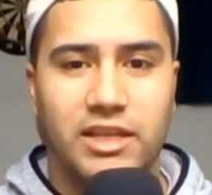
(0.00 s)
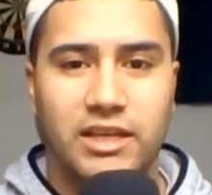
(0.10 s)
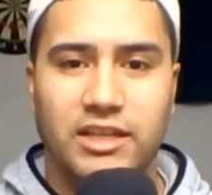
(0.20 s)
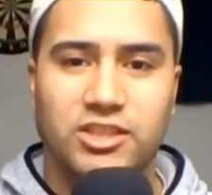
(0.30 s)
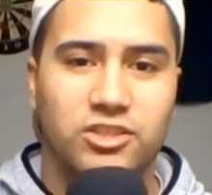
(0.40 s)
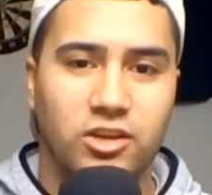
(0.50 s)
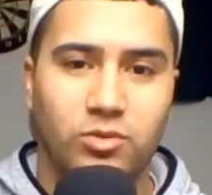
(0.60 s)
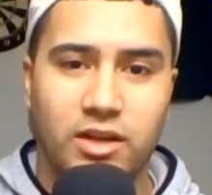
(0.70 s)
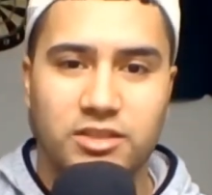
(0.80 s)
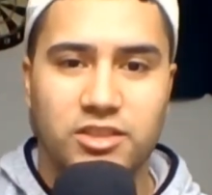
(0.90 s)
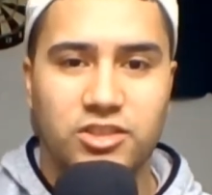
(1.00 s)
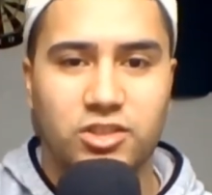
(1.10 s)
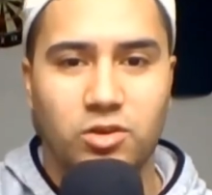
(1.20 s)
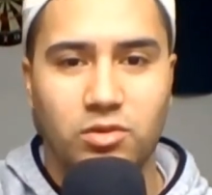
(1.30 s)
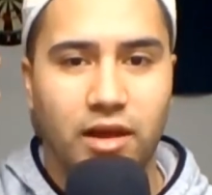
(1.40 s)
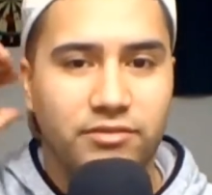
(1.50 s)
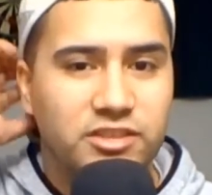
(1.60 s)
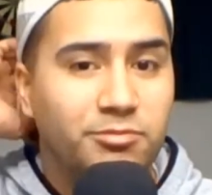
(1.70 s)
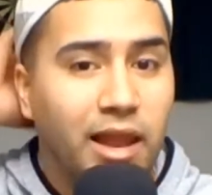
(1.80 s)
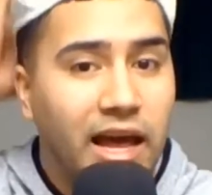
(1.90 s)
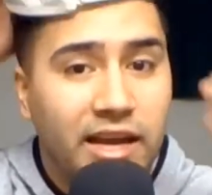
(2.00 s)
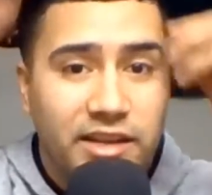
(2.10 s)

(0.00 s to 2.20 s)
I just started watching this show, Love Is Blind.